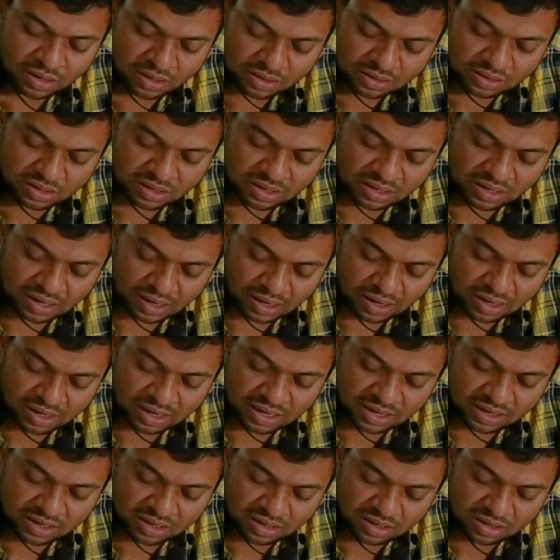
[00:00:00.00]
The
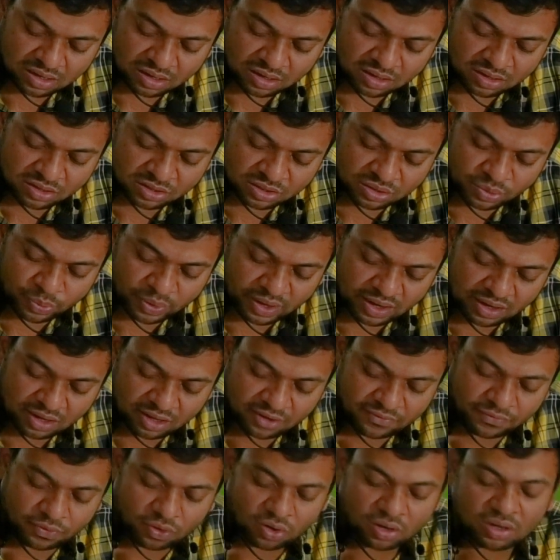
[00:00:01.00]
target year is
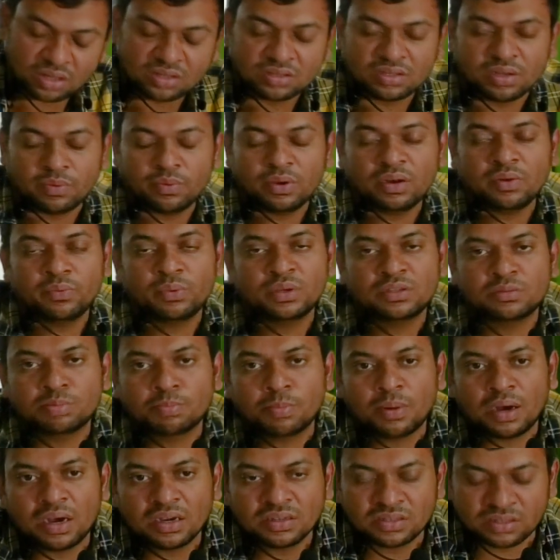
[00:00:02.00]
2047, which
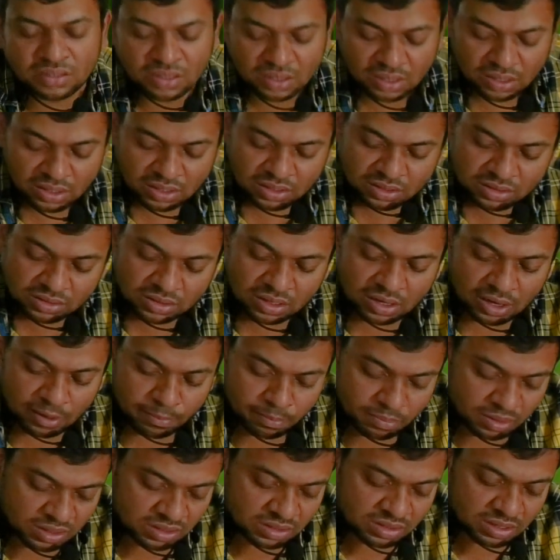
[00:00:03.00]
marks the
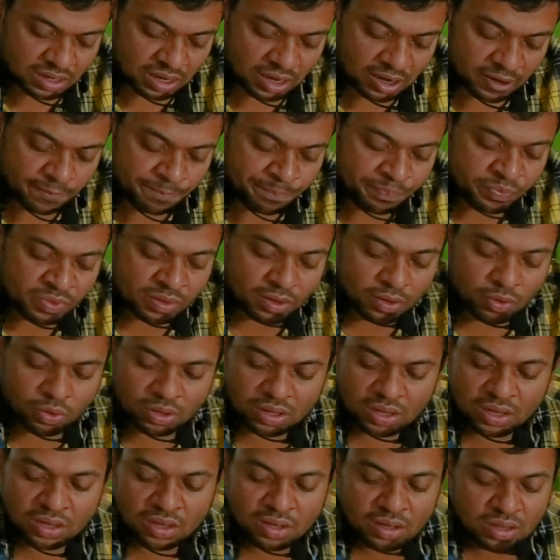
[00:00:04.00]
Amrit Kal.
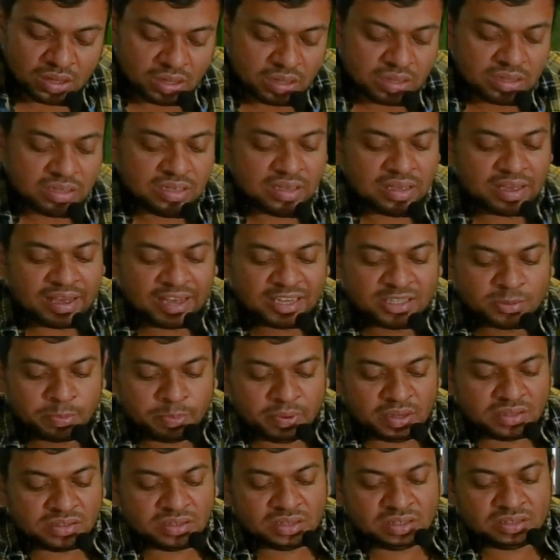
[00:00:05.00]
Okay, he
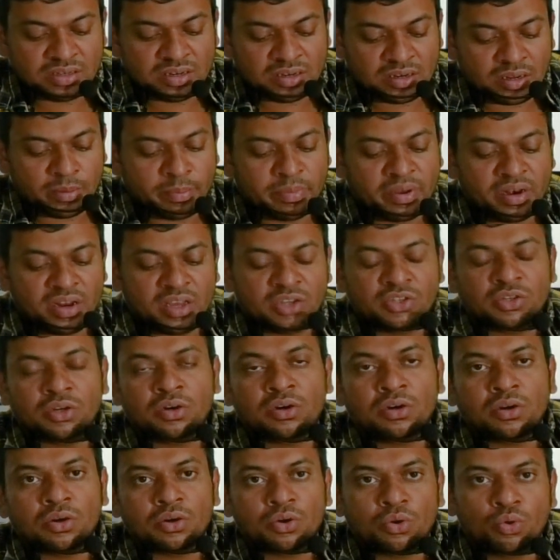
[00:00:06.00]
expressed his
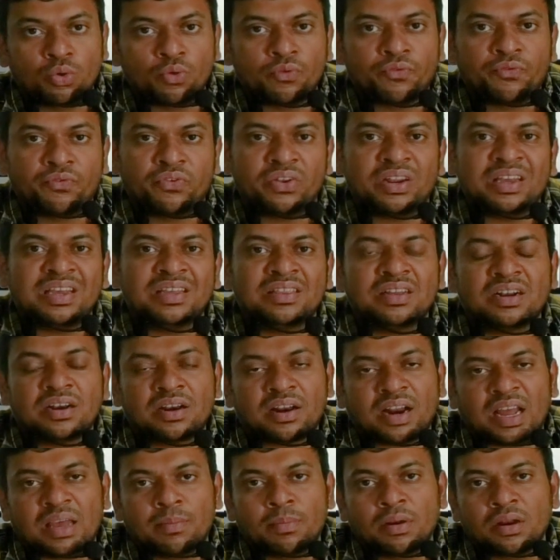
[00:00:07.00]
determination to free the
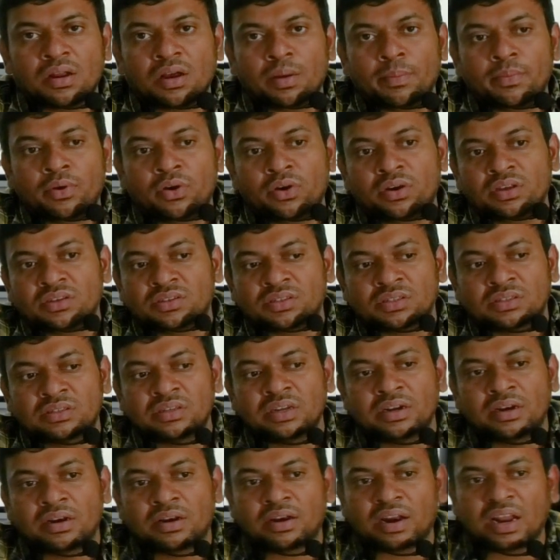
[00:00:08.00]
tribal communities.
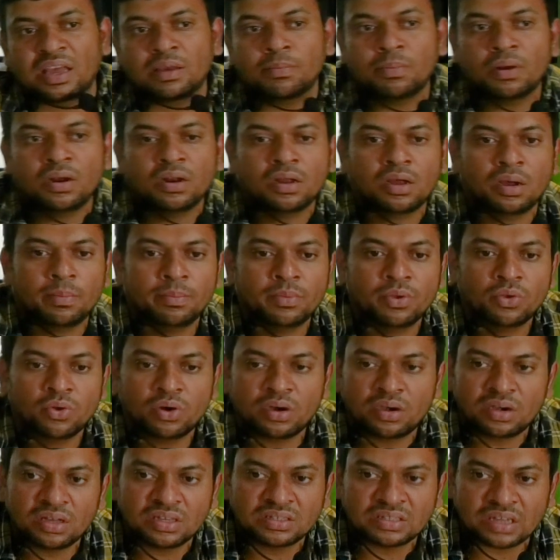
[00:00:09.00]
See, tribal
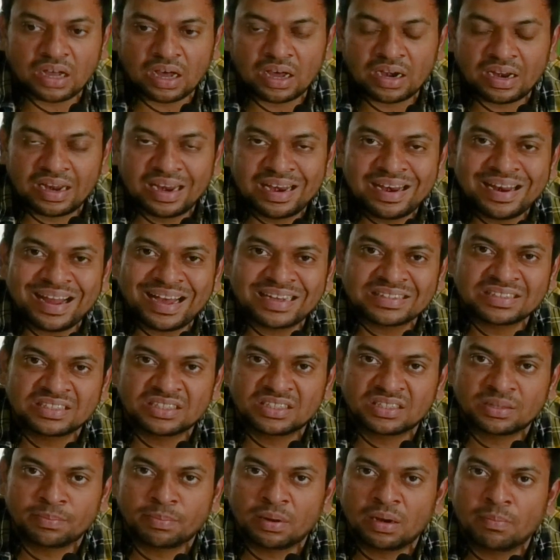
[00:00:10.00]
communities are
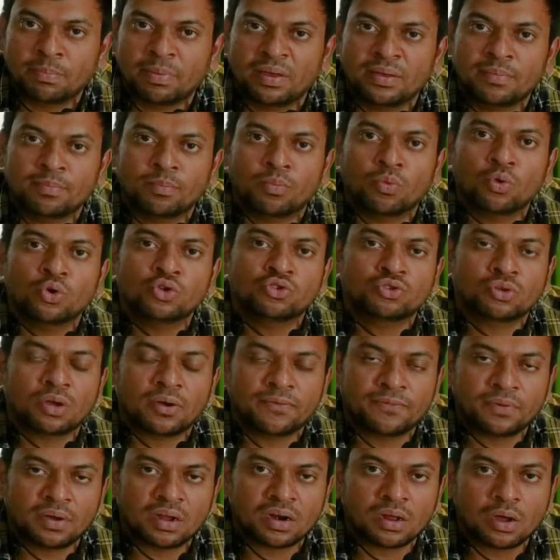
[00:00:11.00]
inaccessible by most
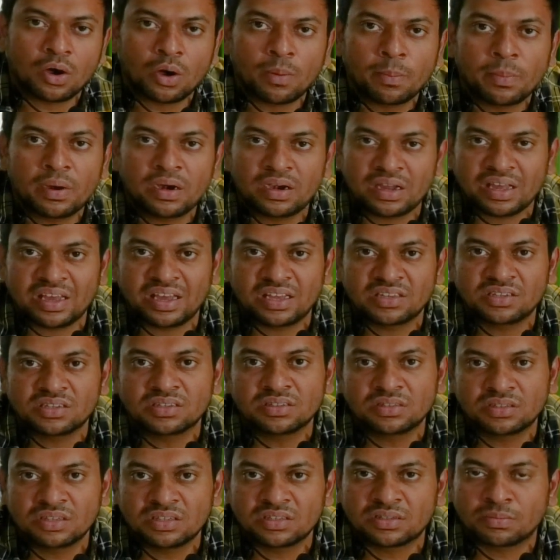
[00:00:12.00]
of our government
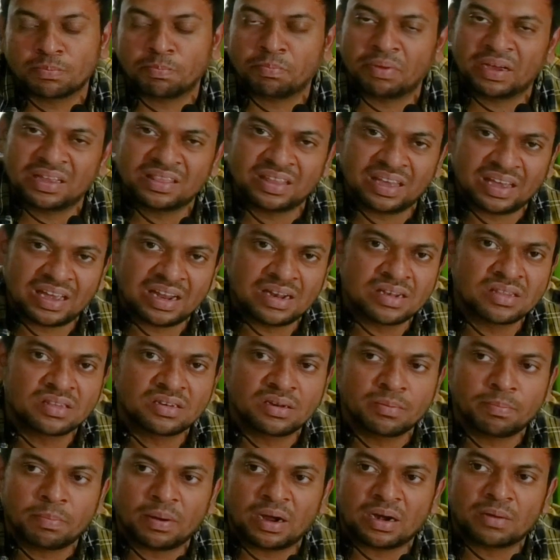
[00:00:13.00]
agencies, by the health
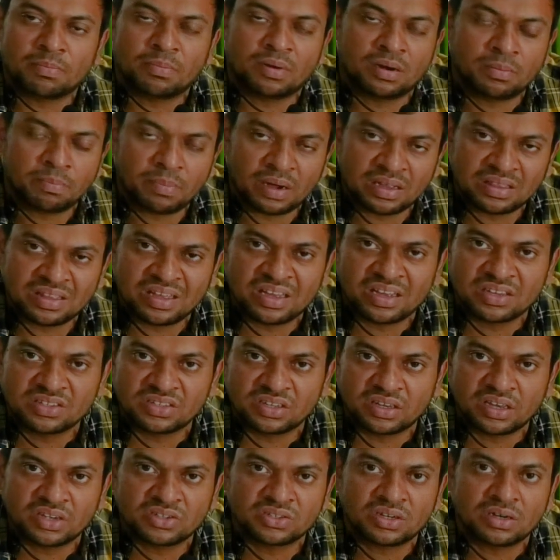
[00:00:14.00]
department, by the
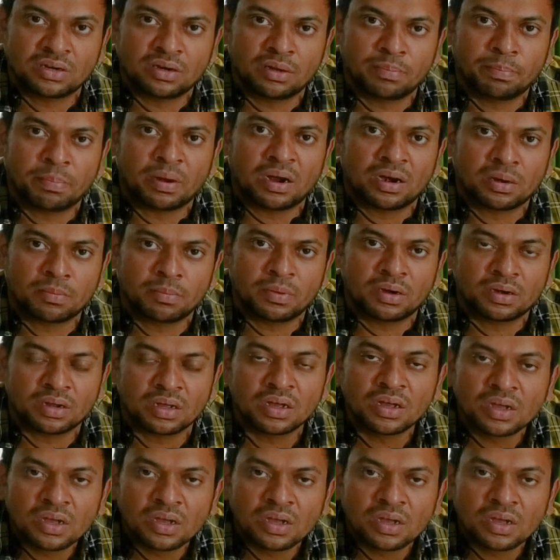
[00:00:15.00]
education department.